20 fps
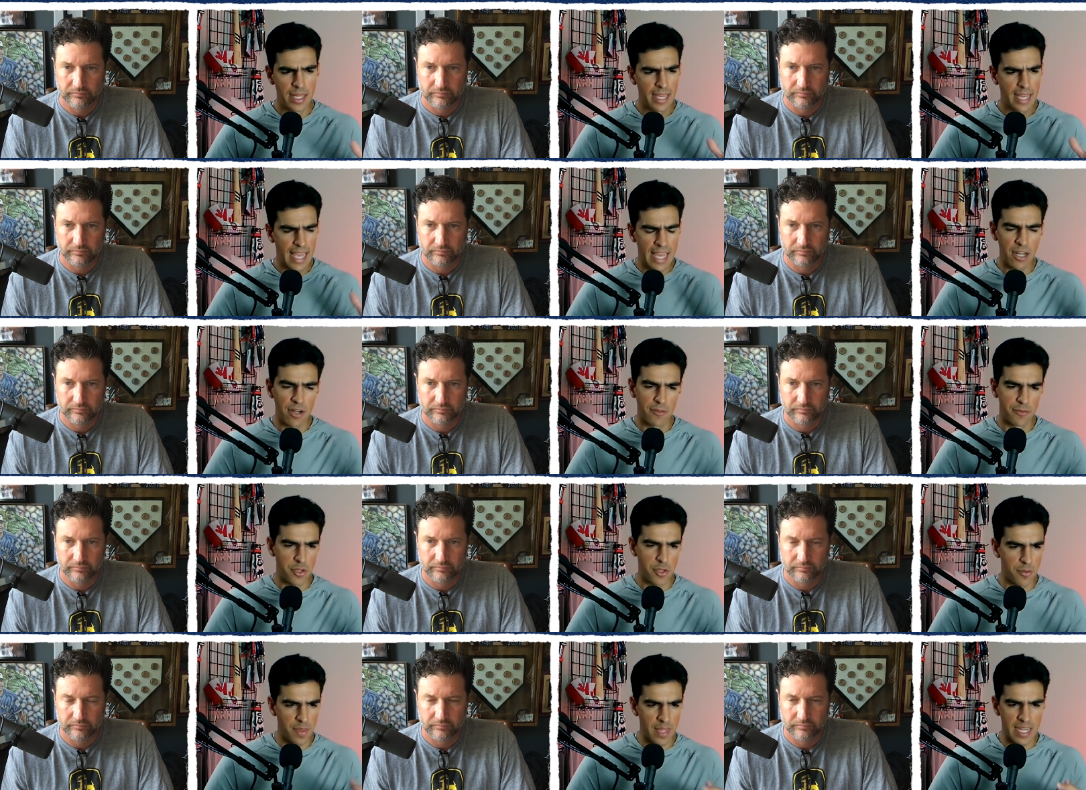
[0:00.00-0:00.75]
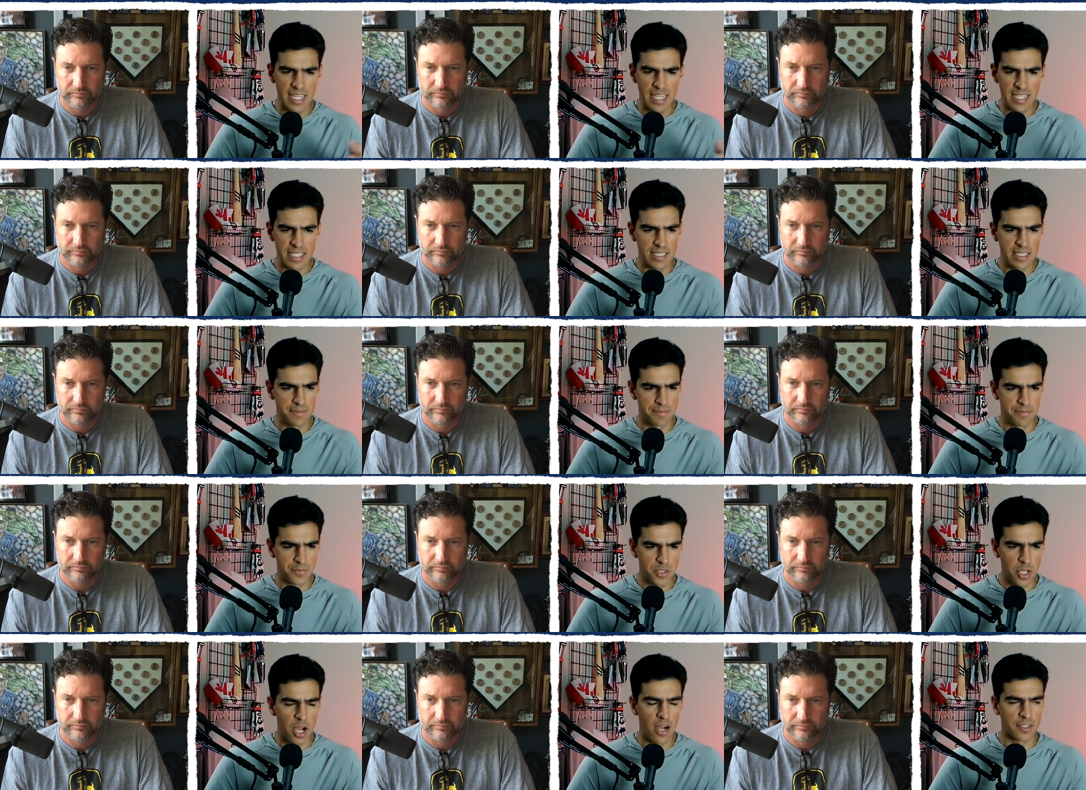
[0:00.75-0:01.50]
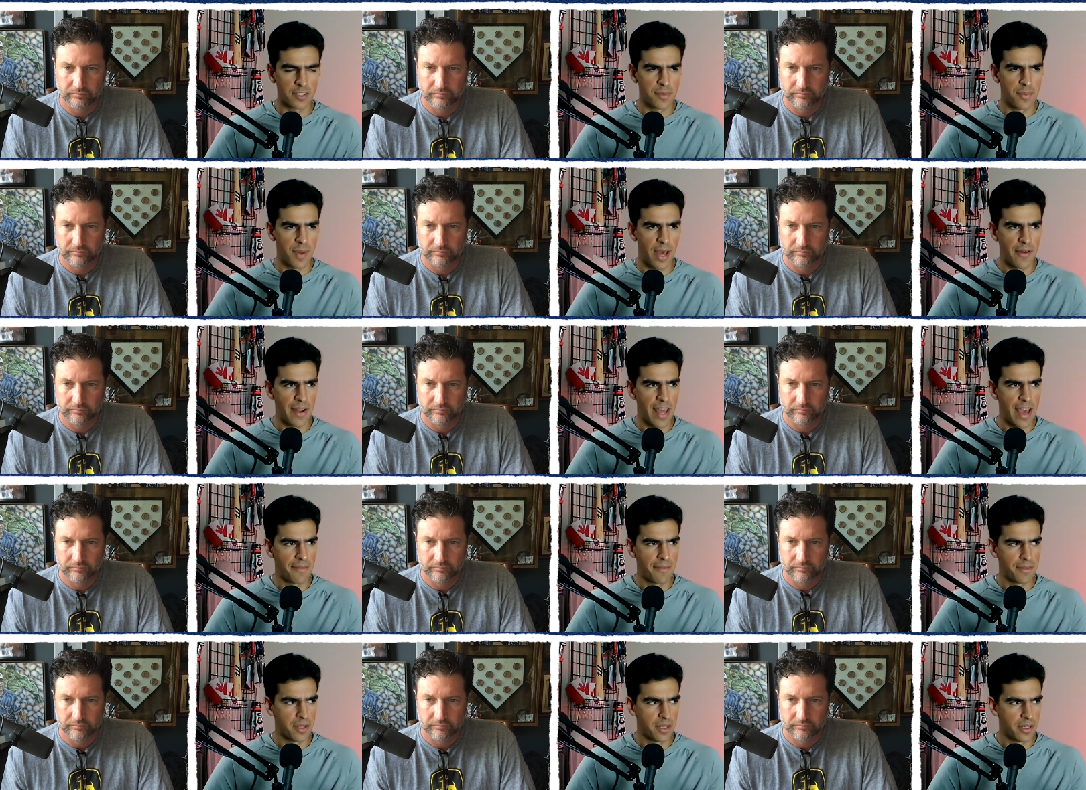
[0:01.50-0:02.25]
Speaker 1: interview that he talked about
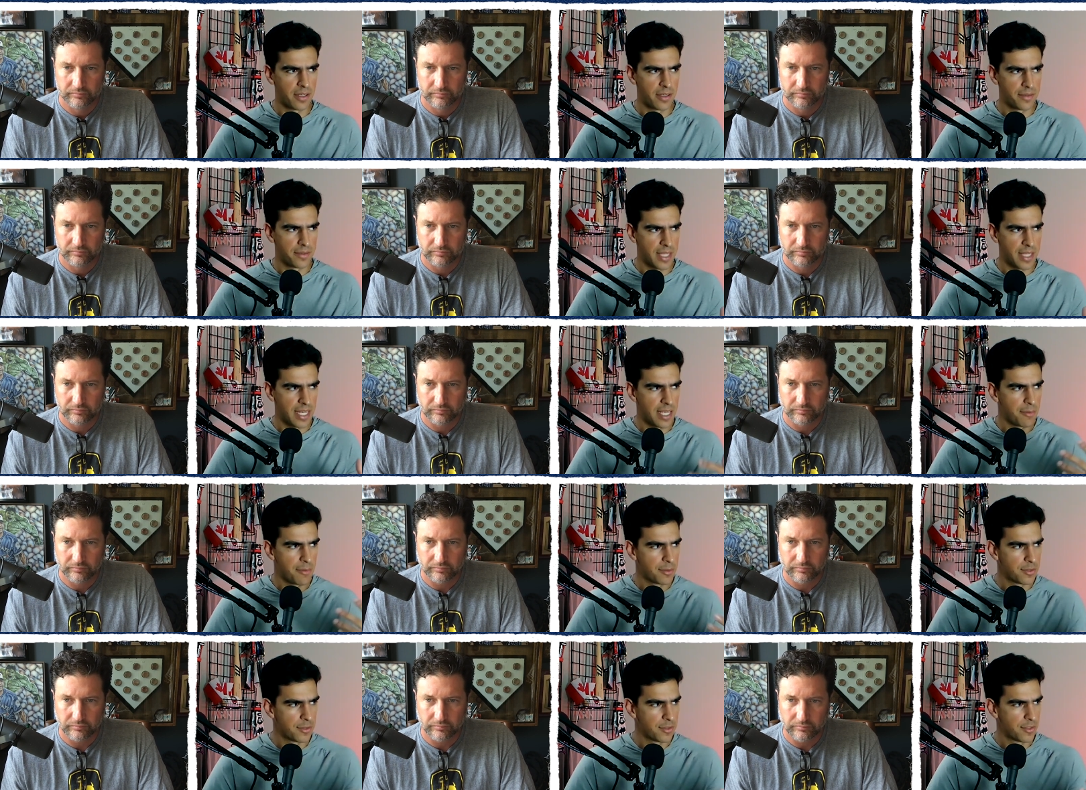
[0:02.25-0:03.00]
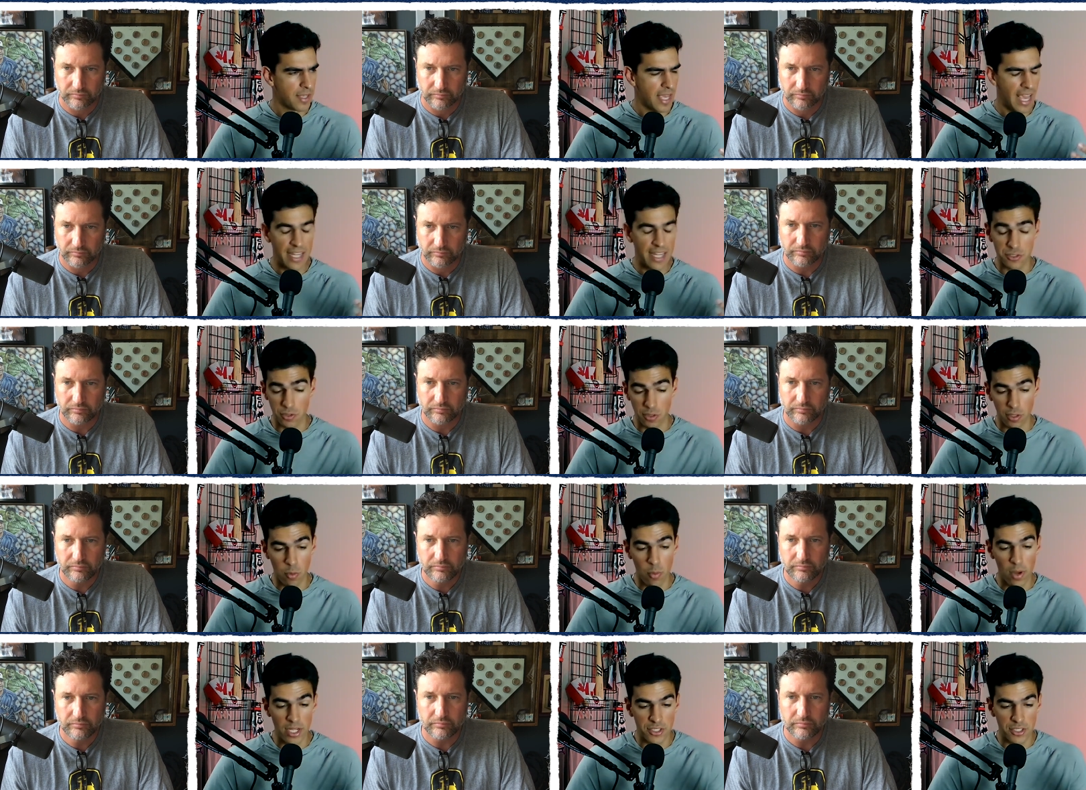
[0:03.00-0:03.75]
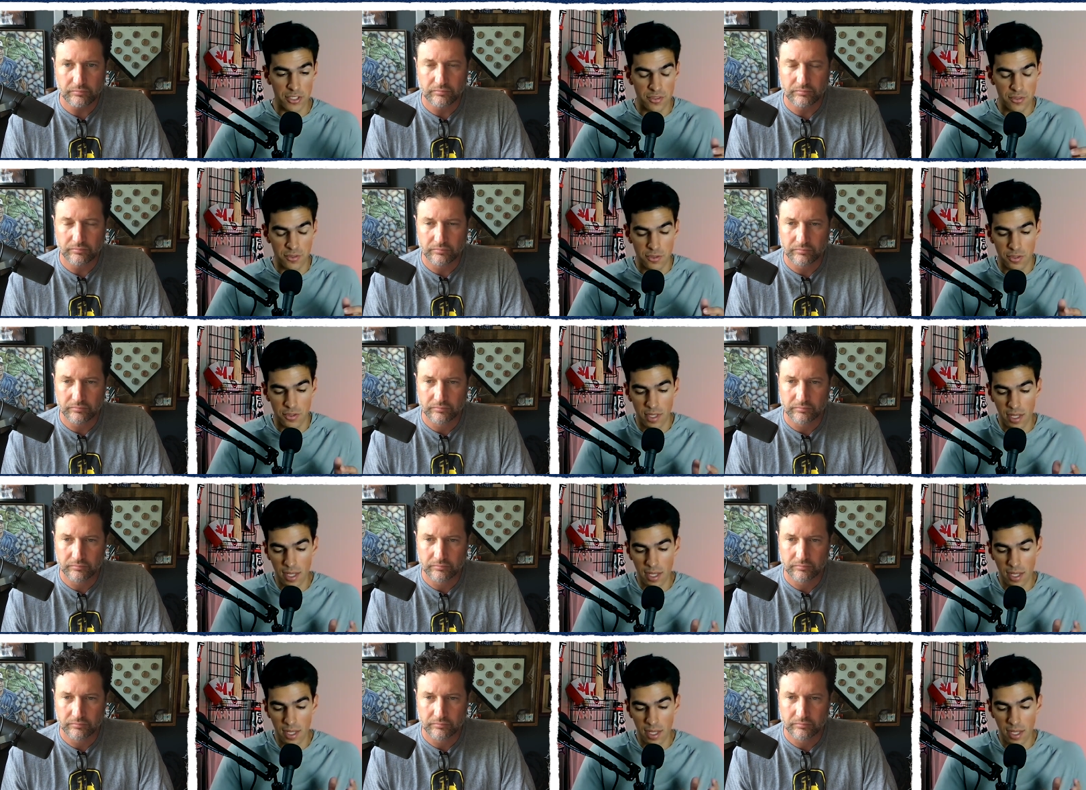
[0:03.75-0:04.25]
at, uh, that he was answering questions